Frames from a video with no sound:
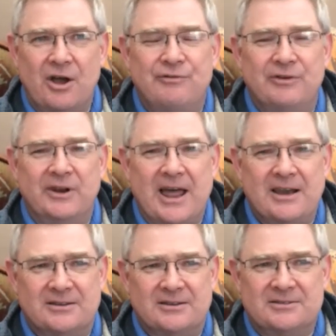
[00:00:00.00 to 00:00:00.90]
Over
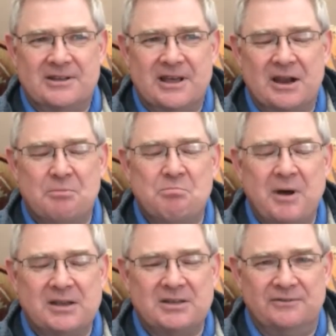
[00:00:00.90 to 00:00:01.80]
Lent, they had a
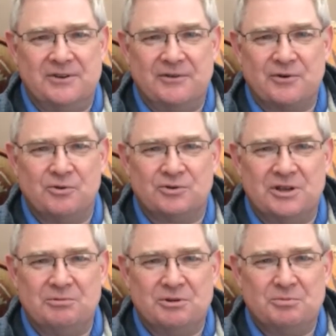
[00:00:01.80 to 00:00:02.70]
massive difficulty